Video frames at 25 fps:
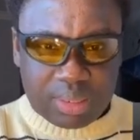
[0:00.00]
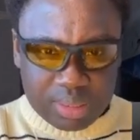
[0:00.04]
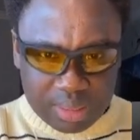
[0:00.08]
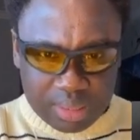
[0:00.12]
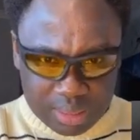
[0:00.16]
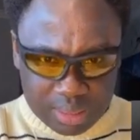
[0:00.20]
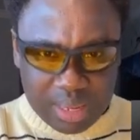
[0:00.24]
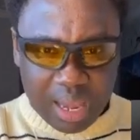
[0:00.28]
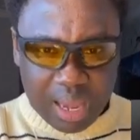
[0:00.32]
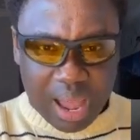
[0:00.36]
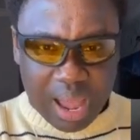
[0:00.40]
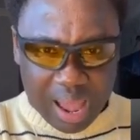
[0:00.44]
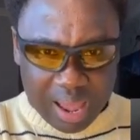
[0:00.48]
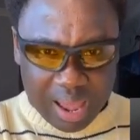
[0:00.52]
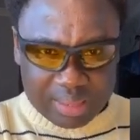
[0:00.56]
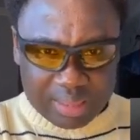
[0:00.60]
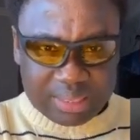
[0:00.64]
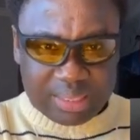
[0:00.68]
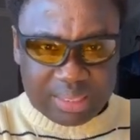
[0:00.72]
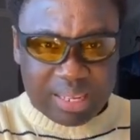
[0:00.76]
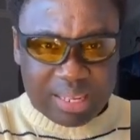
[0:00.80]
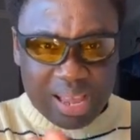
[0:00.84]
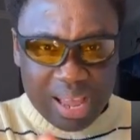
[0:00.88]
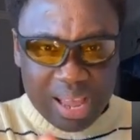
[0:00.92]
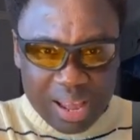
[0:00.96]
Yeah.
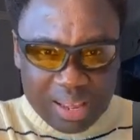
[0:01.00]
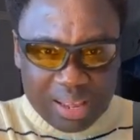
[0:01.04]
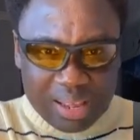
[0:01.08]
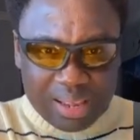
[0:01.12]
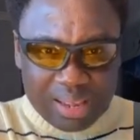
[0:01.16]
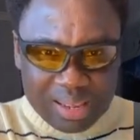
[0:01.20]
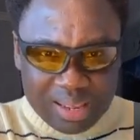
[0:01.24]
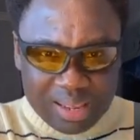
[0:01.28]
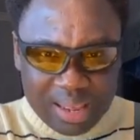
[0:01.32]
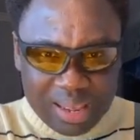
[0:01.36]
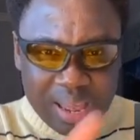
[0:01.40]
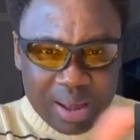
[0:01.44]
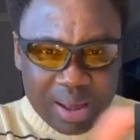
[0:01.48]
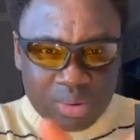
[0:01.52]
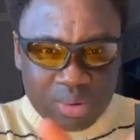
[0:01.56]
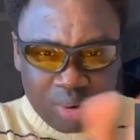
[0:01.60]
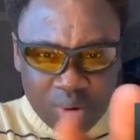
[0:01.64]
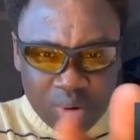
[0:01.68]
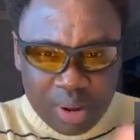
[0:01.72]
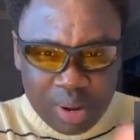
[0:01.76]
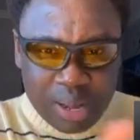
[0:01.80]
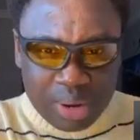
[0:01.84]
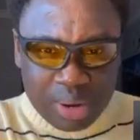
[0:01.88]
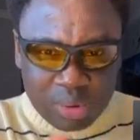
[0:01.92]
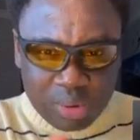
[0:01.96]
And
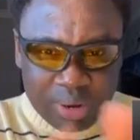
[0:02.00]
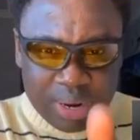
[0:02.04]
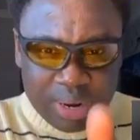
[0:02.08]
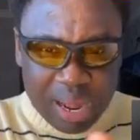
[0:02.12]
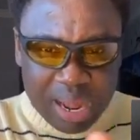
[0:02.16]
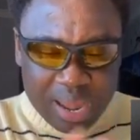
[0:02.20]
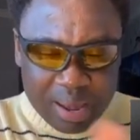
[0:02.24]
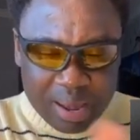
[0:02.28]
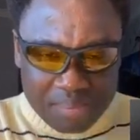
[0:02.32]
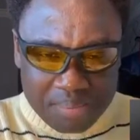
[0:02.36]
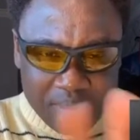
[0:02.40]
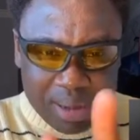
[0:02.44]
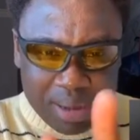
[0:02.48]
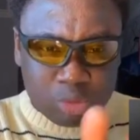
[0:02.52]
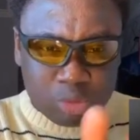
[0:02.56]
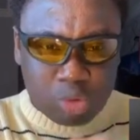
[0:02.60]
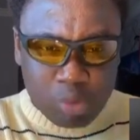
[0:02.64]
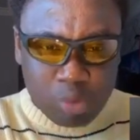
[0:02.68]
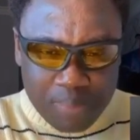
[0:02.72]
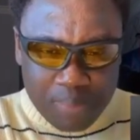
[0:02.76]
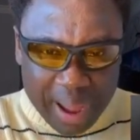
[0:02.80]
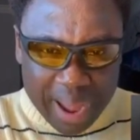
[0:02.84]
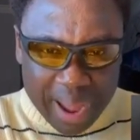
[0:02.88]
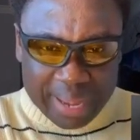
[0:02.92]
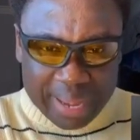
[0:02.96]
not
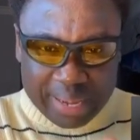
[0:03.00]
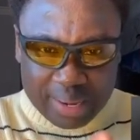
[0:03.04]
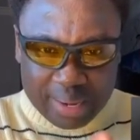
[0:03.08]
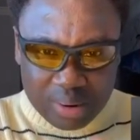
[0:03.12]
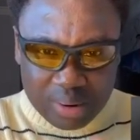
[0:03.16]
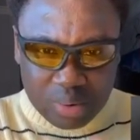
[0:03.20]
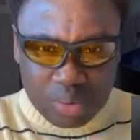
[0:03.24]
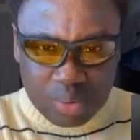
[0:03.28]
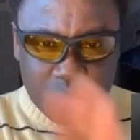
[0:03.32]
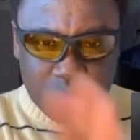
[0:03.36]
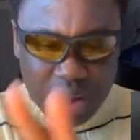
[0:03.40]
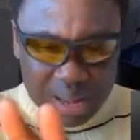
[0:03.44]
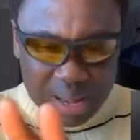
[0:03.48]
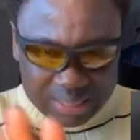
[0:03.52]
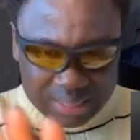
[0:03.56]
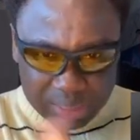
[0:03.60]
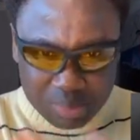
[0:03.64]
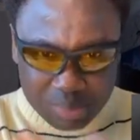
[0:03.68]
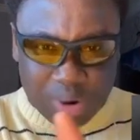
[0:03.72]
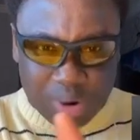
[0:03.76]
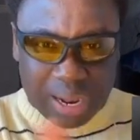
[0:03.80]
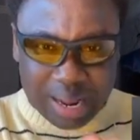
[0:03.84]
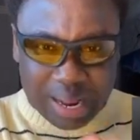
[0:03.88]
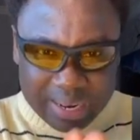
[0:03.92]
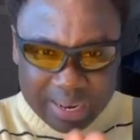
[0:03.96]
Dubai, who has
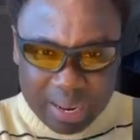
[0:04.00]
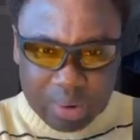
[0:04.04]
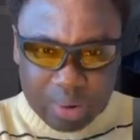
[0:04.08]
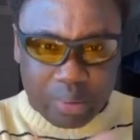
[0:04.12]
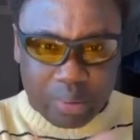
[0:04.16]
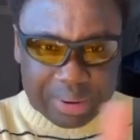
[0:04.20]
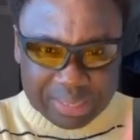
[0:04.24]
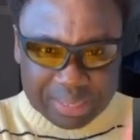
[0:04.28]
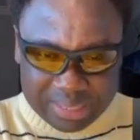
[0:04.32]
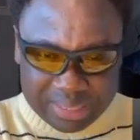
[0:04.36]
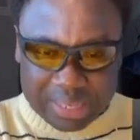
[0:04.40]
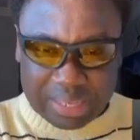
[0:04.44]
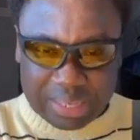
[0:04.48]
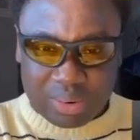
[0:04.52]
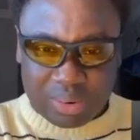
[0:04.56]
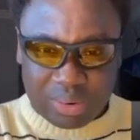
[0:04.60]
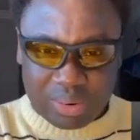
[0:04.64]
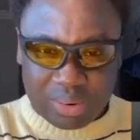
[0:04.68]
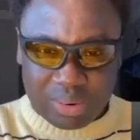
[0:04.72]
some kind of risk, you know.